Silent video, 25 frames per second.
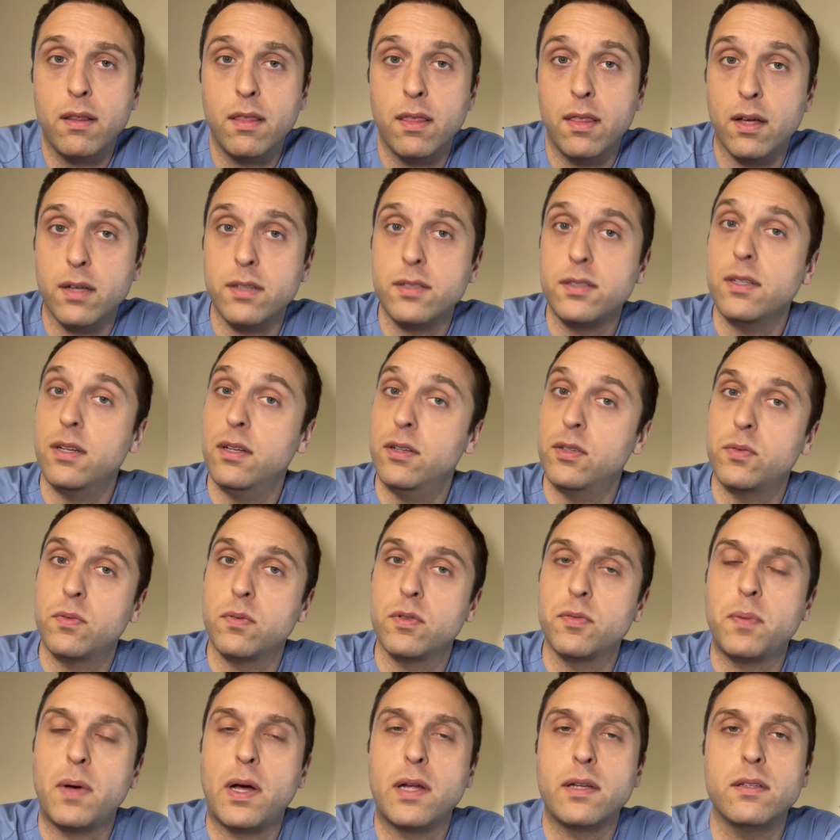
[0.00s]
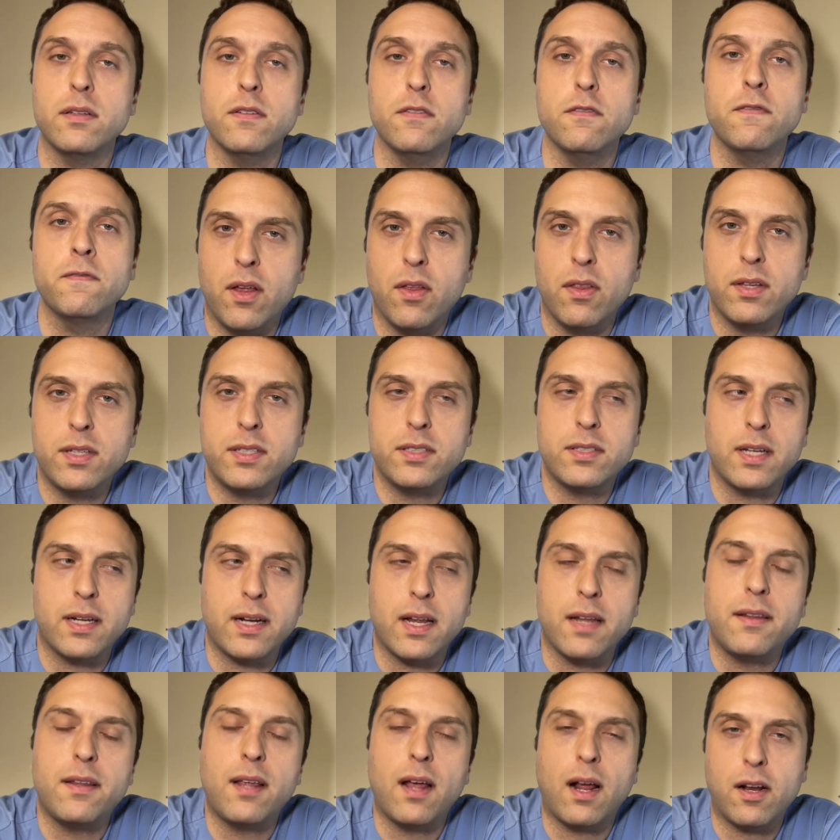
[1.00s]
thus it is responsive. This is like a
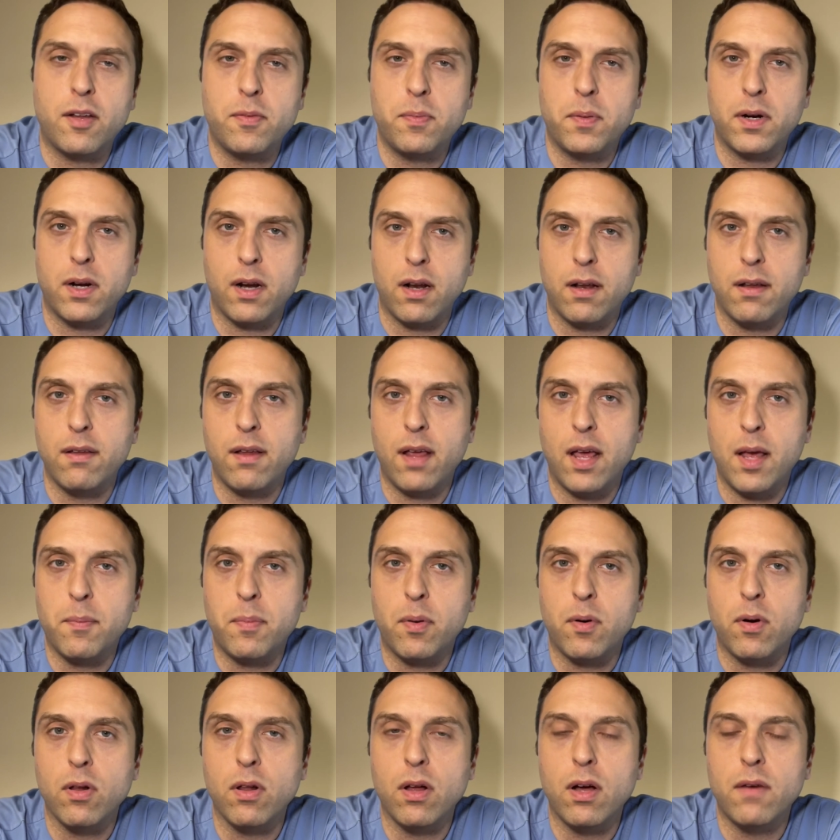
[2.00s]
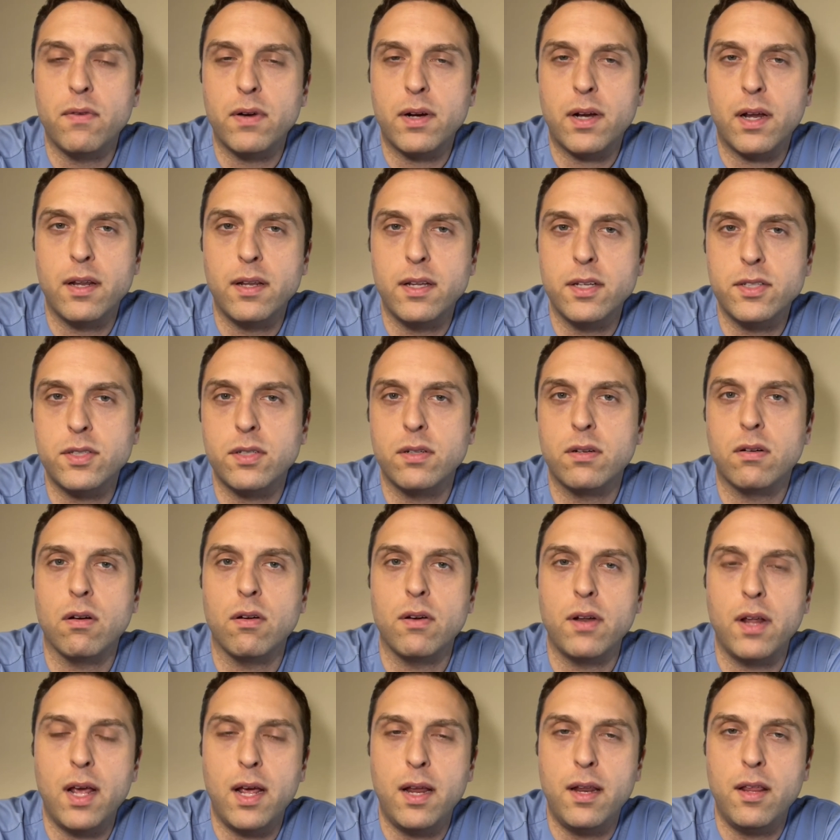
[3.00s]
textbook example of a condition
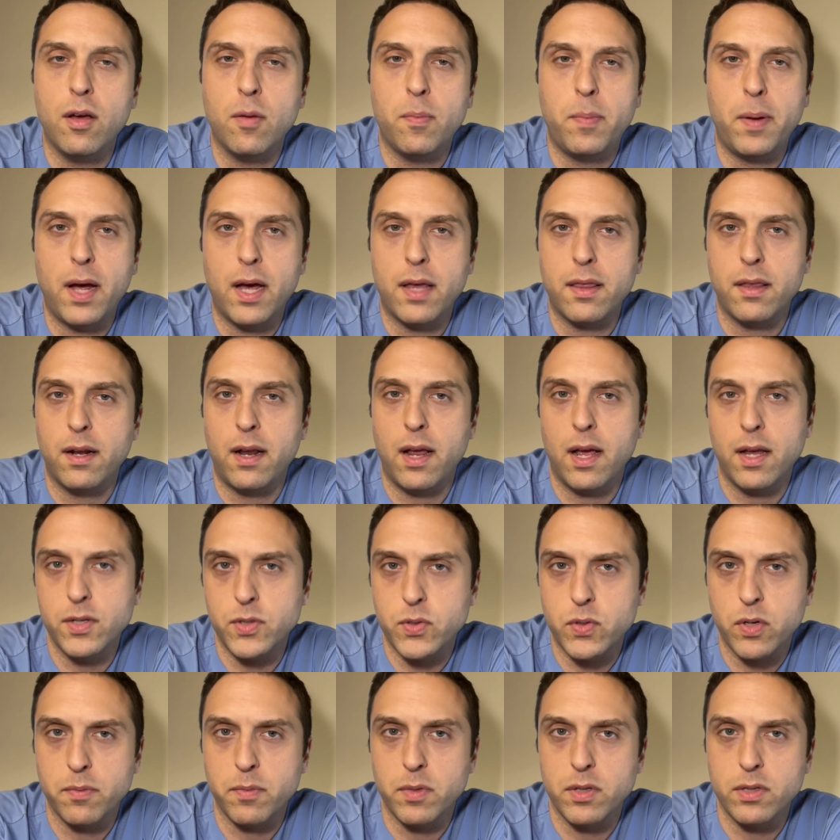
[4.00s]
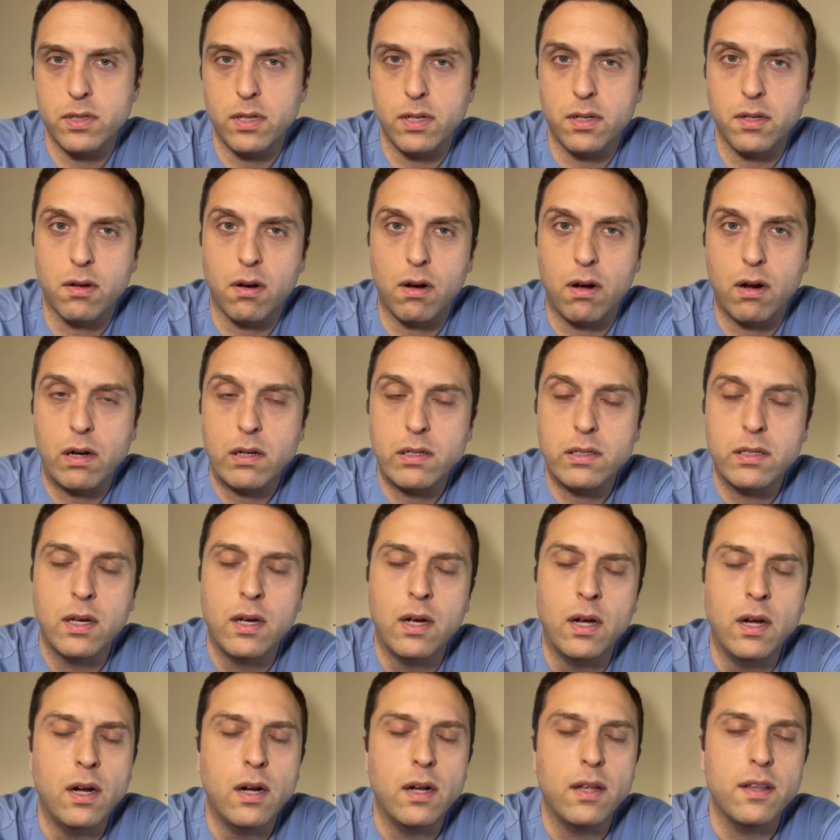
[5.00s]
called idiopathic head tremors in dogs.
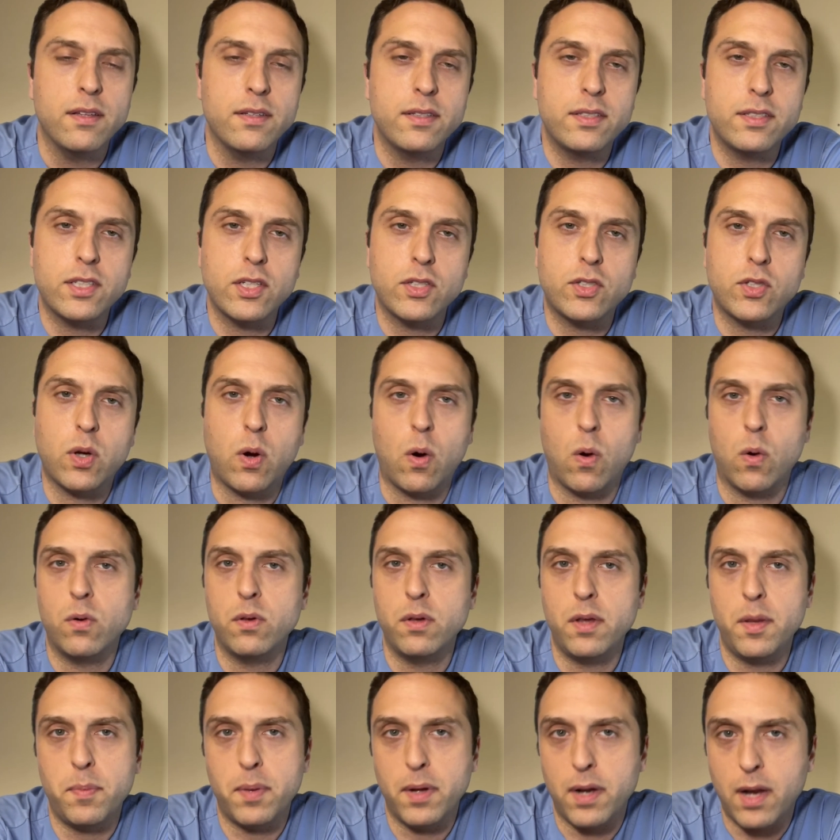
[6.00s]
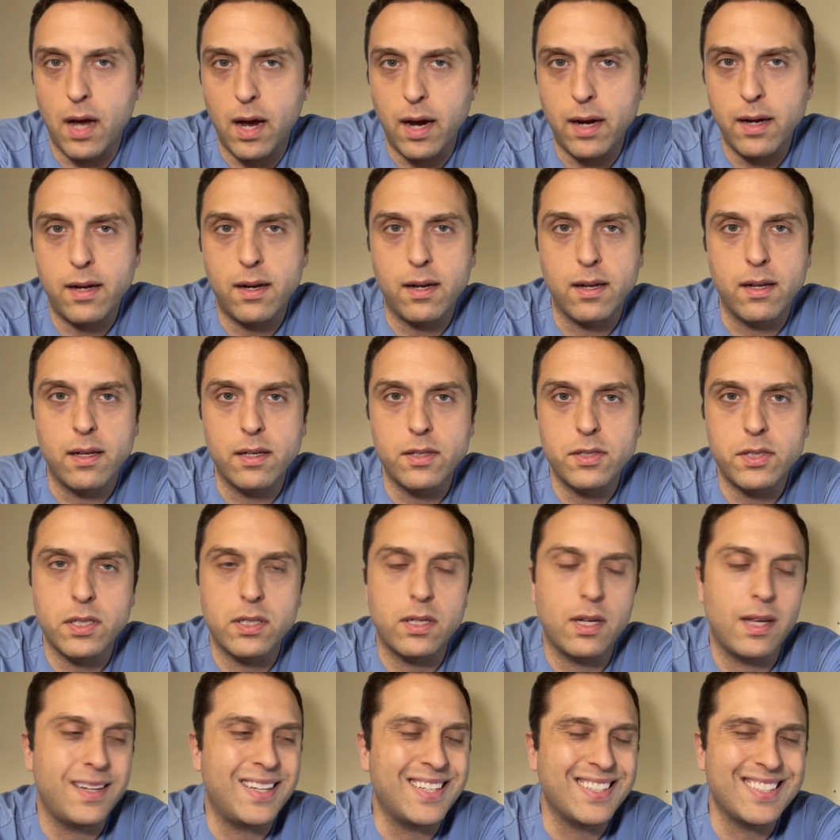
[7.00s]
This is a totally benign condition.
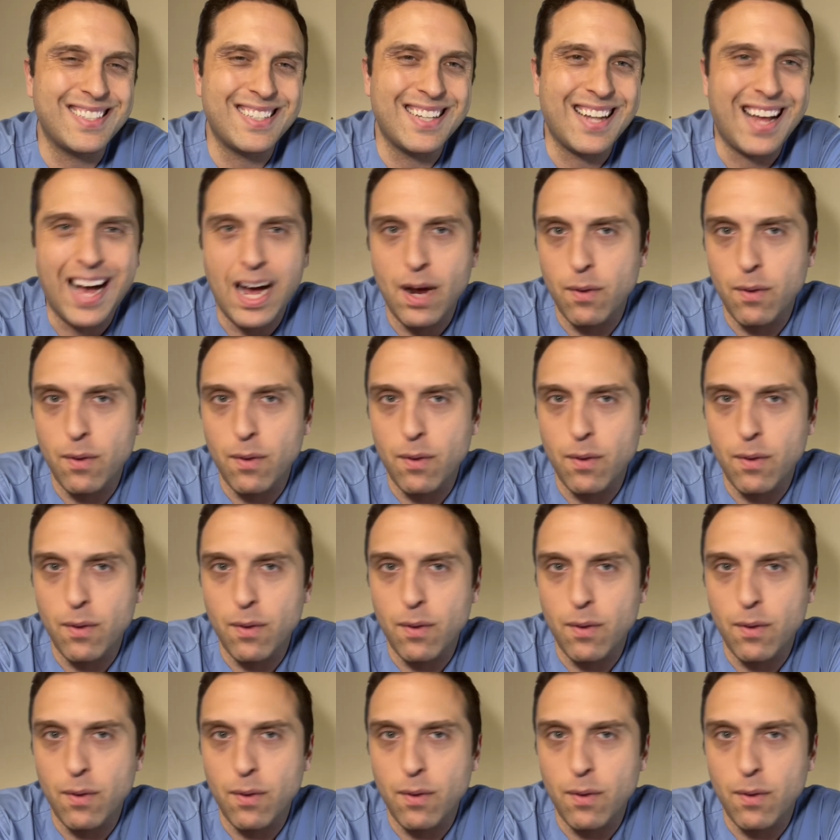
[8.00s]
It does not